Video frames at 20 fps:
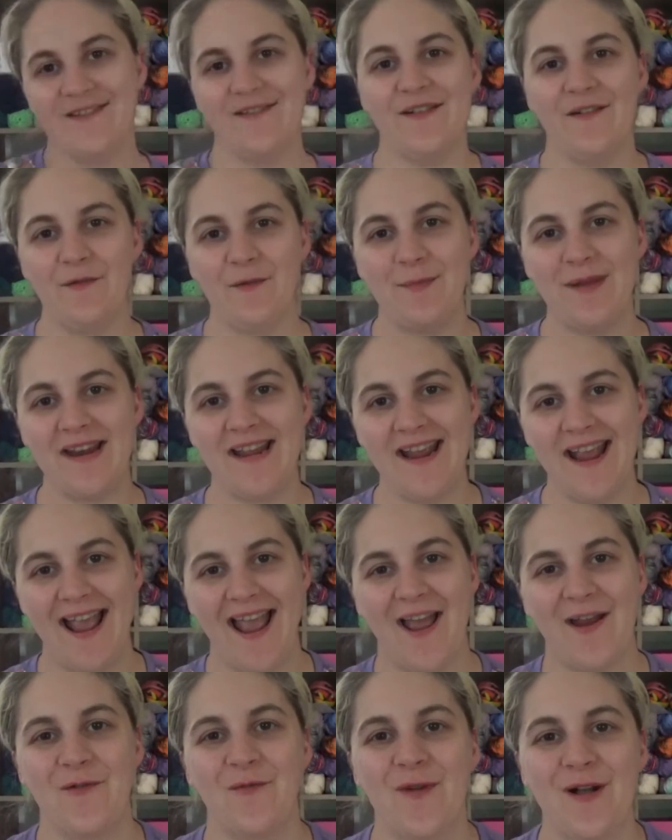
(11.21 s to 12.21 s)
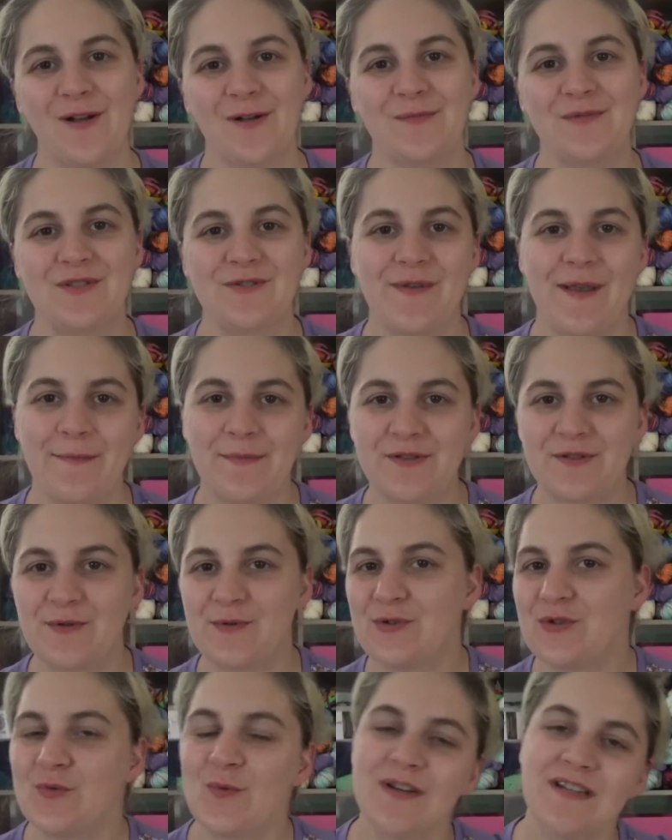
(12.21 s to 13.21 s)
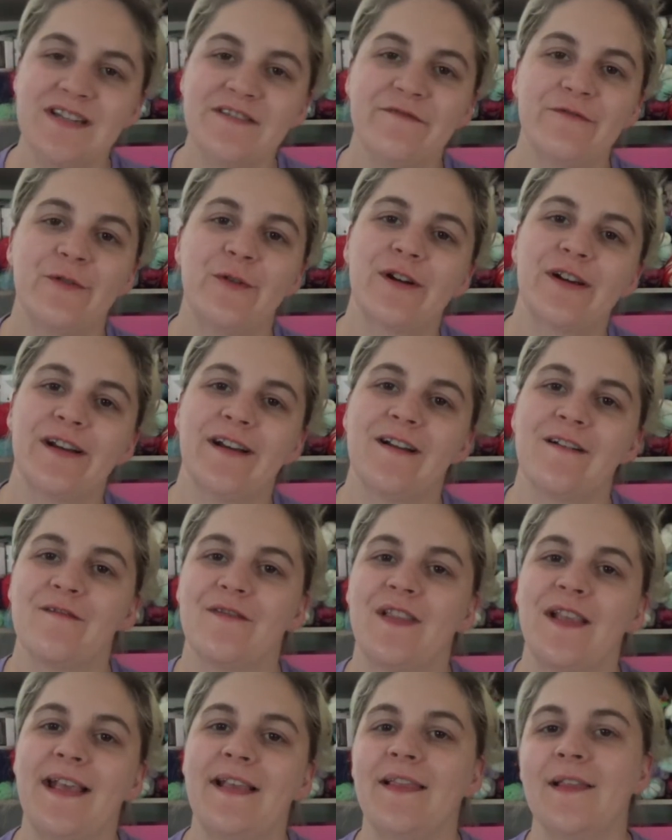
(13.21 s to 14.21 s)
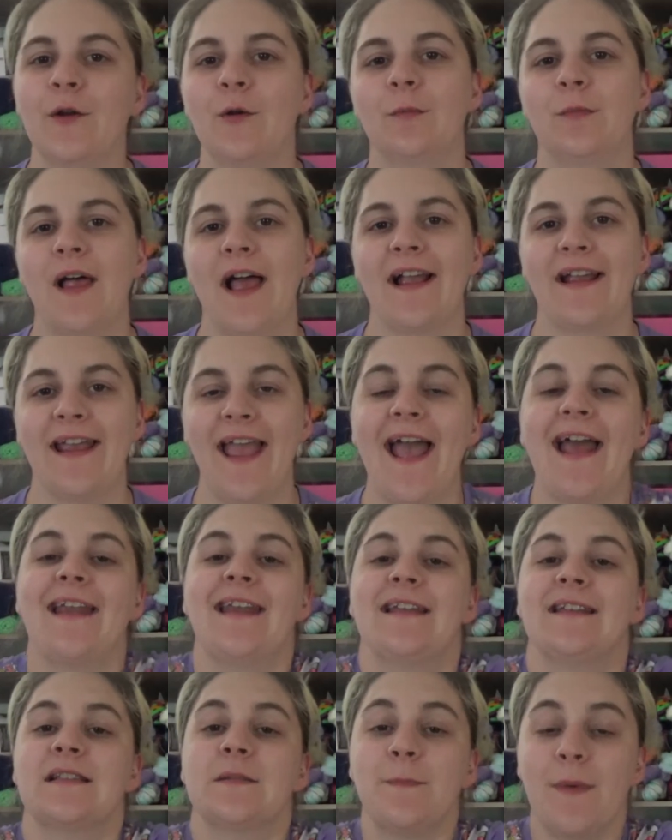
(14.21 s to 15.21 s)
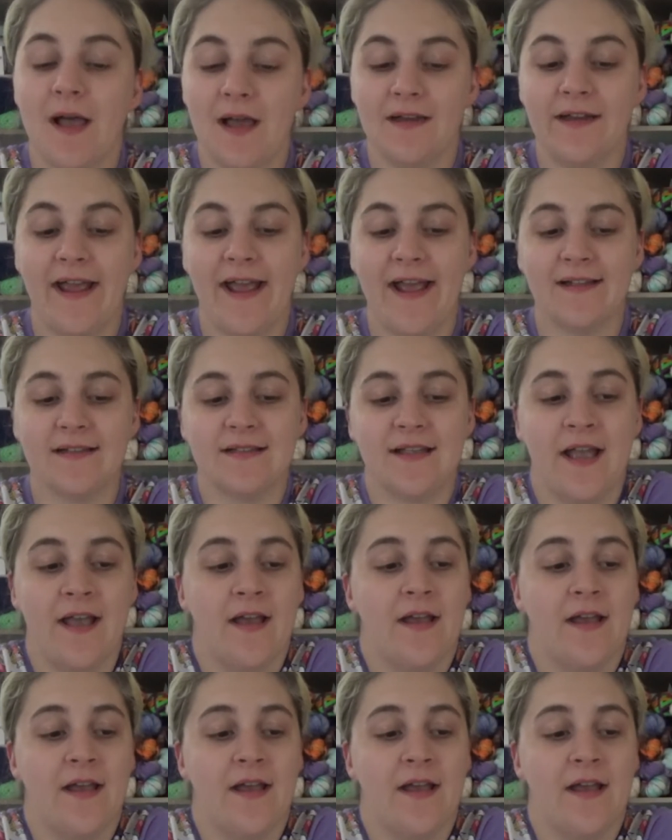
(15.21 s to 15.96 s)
everybody and welcome to episode 24 of the Little Black Cat Knits podcast.